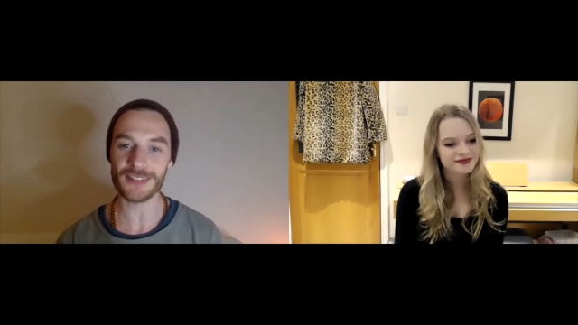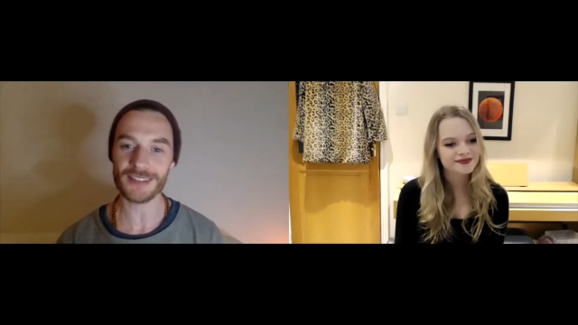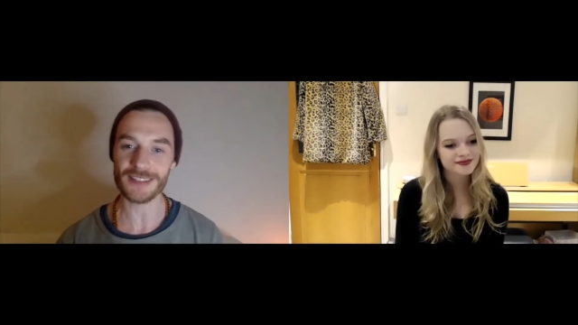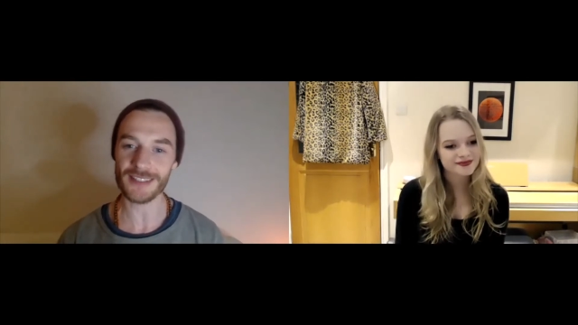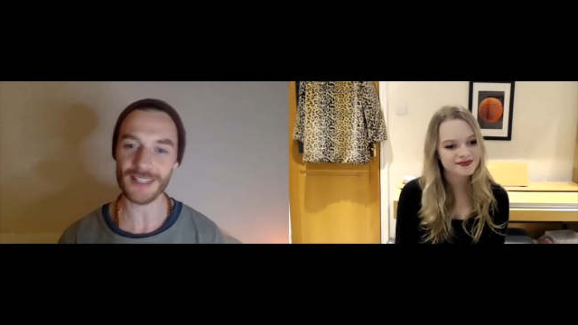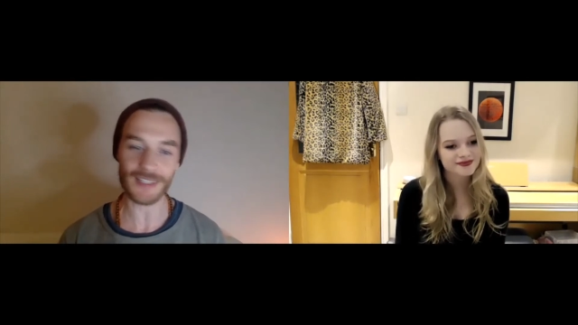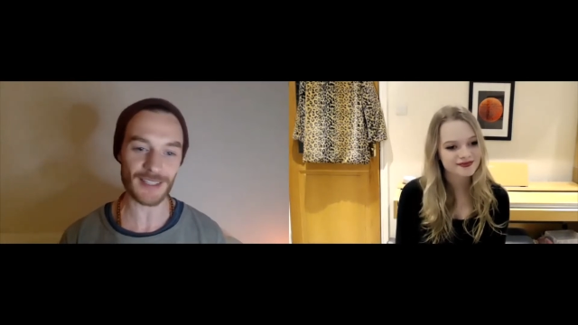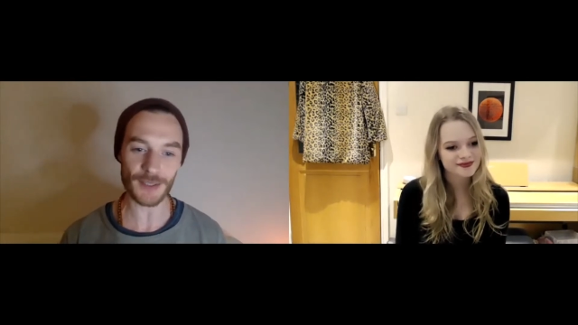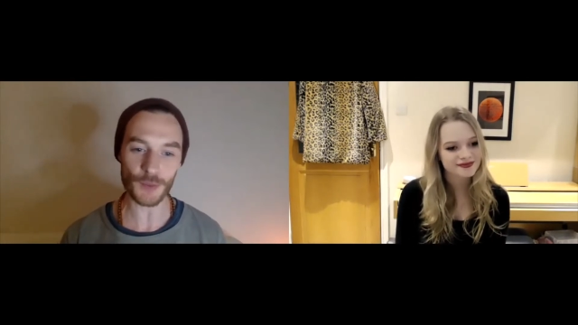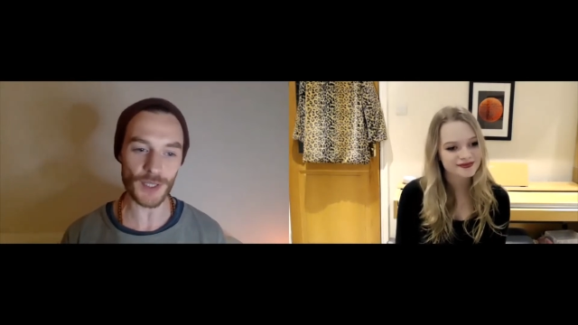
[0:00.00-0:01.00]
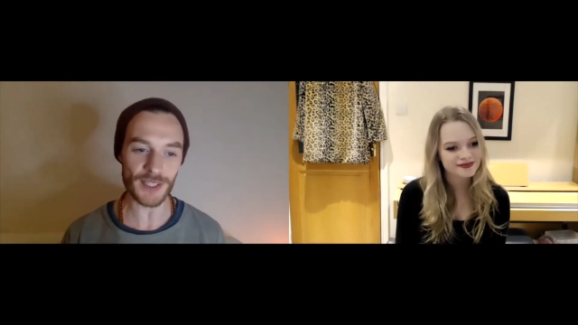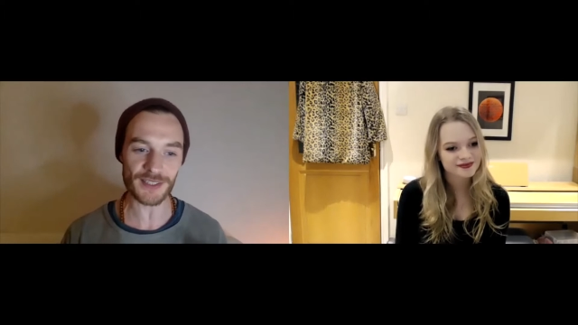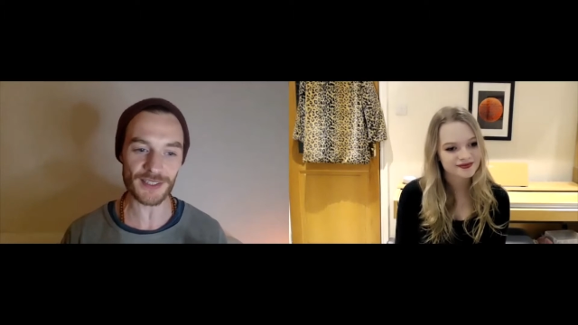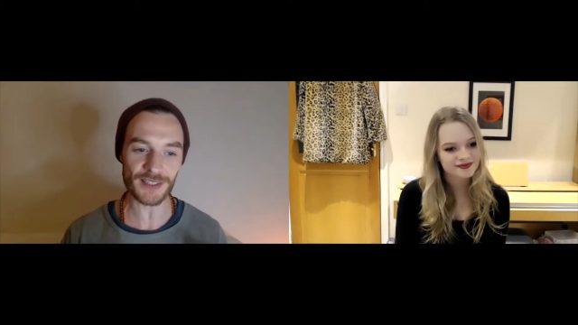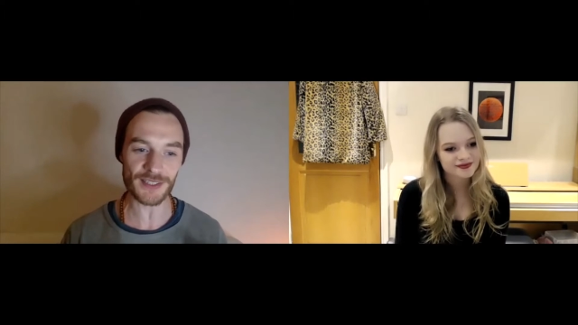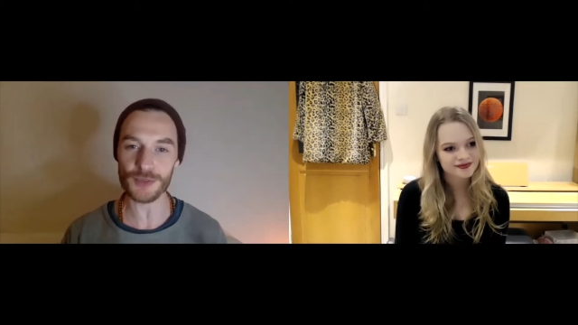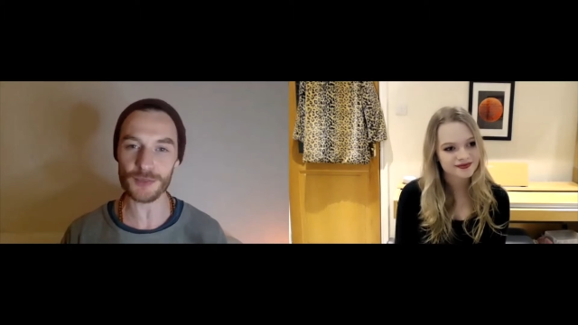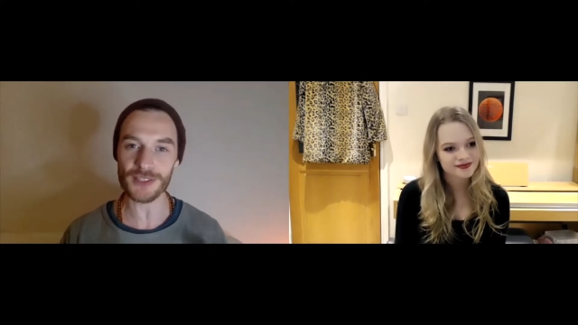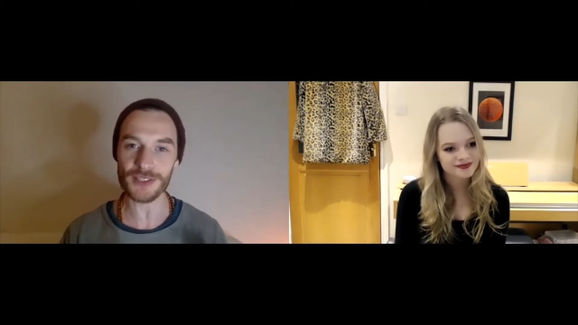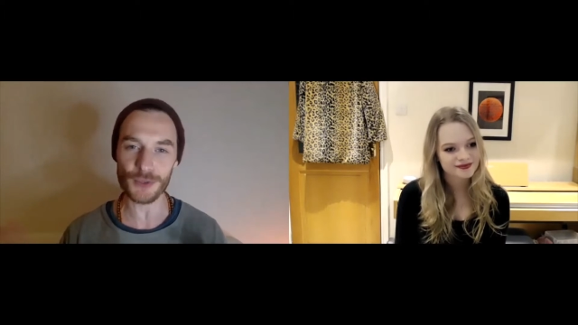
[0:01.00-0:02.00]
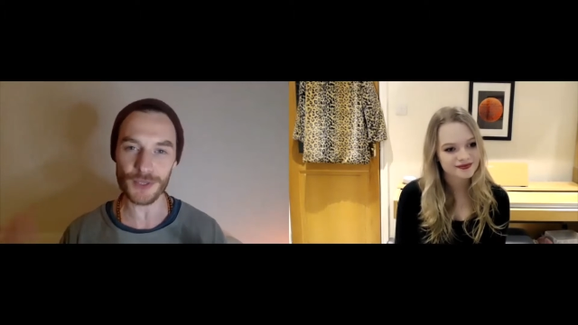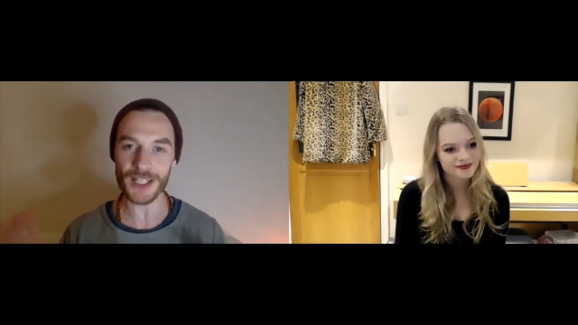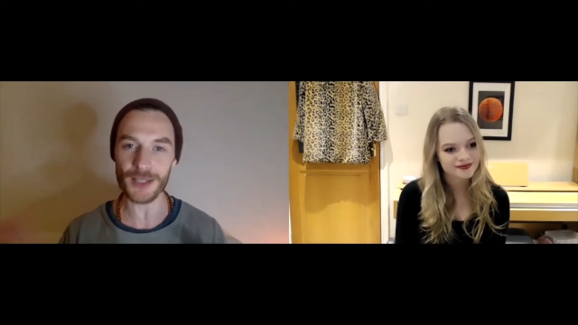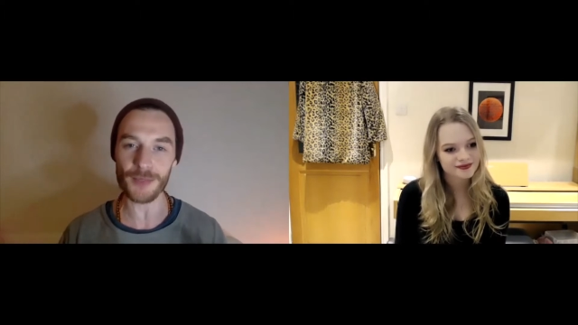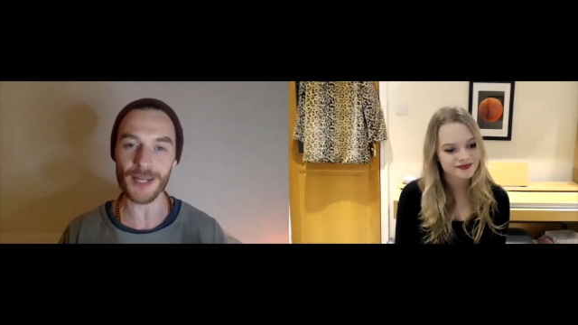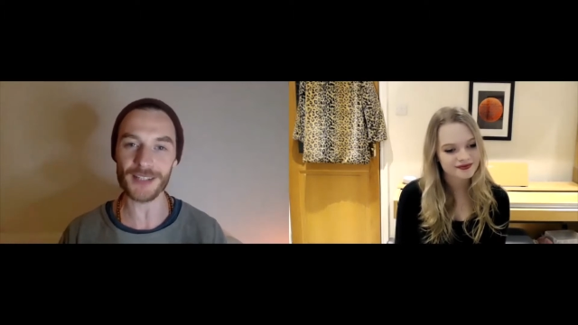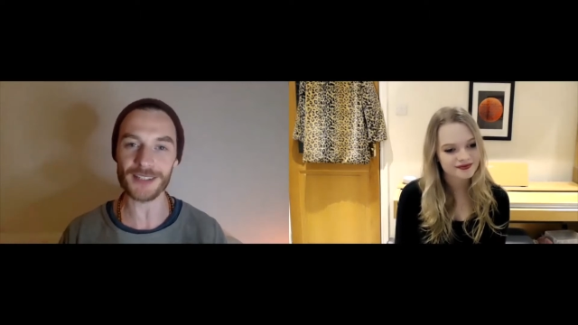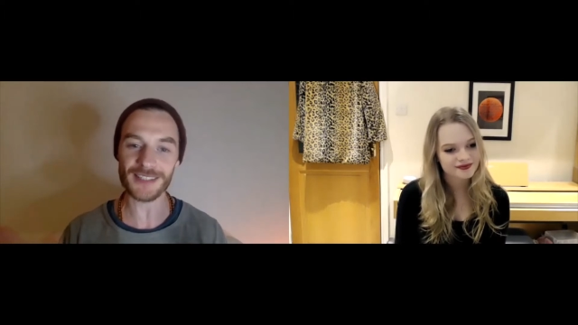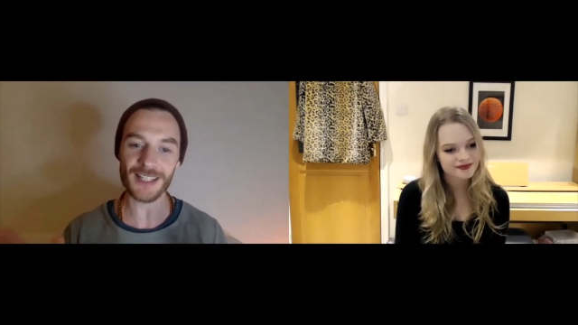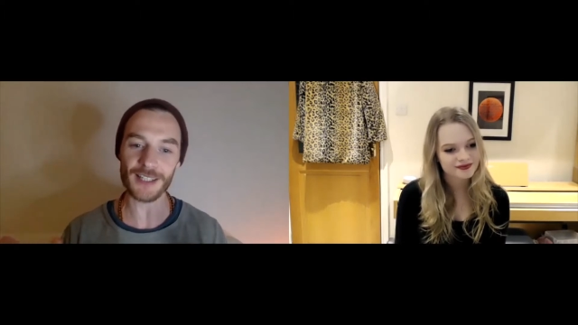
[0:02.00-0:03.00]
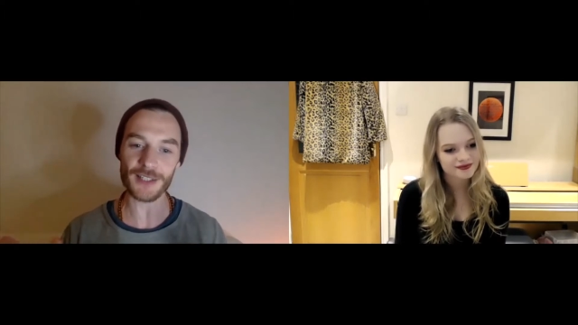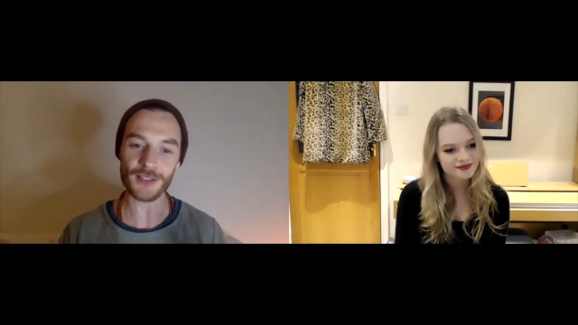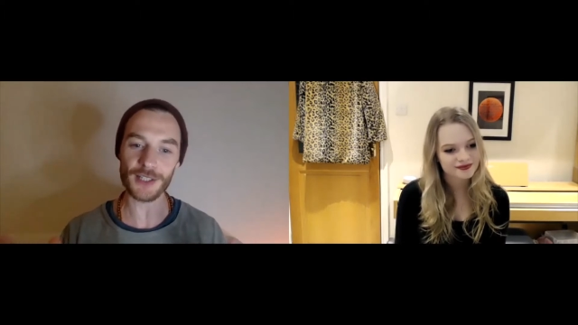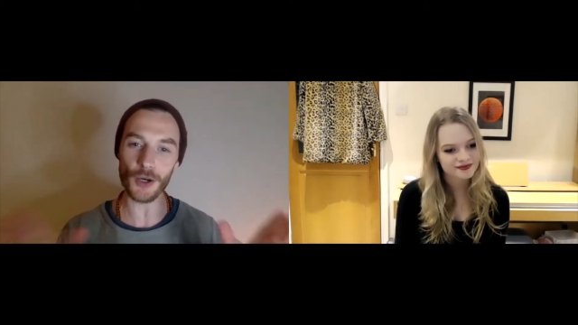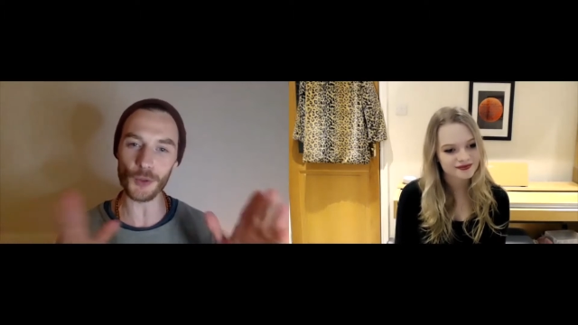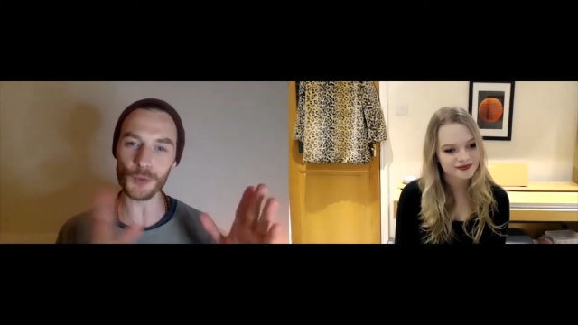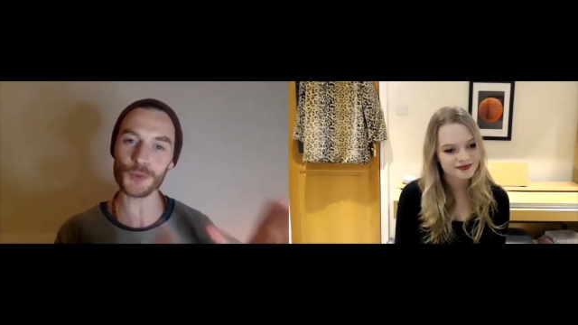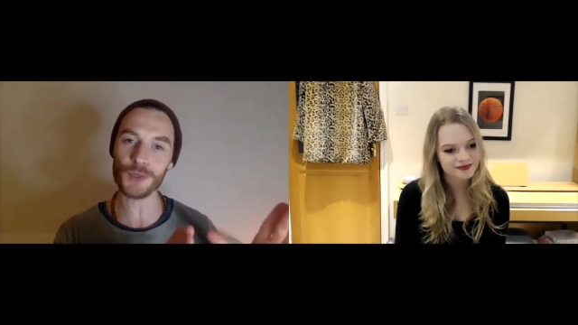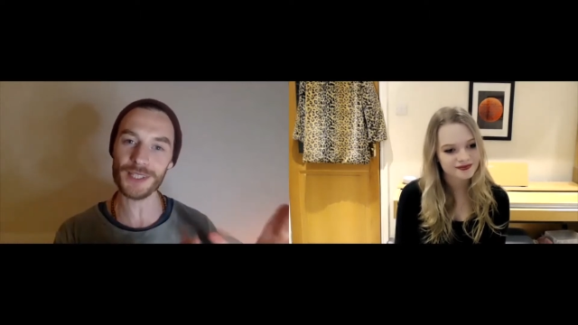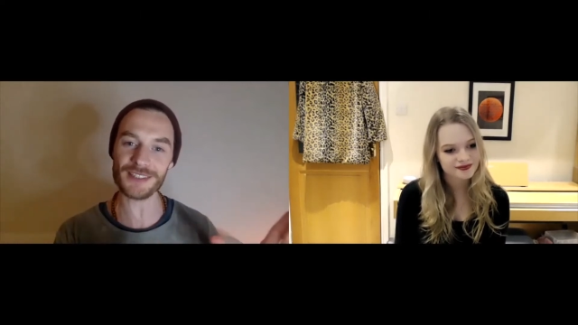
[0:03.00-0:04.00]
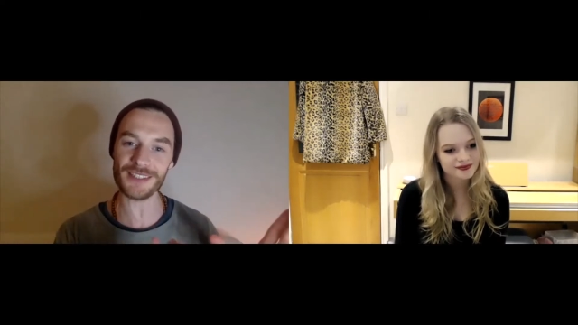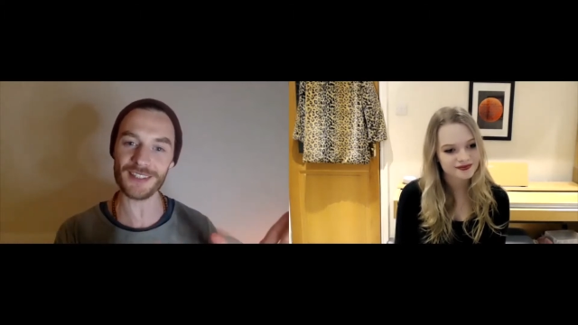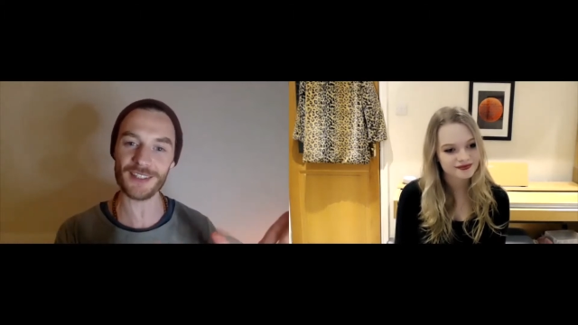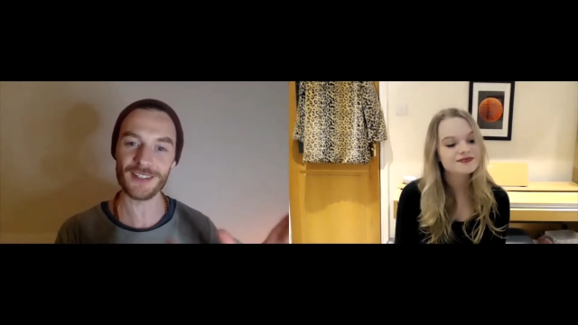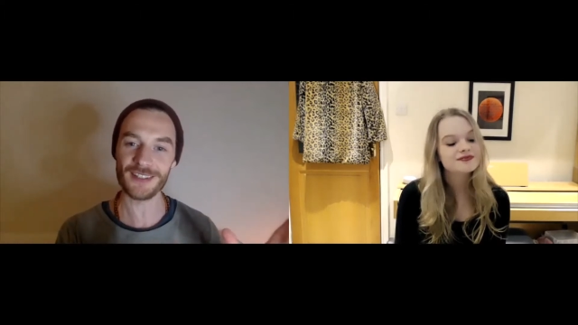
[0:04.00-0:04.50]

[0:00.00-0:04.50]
Speaker 1: There's like Weezer seems to be two kind of bands, like the old Weezer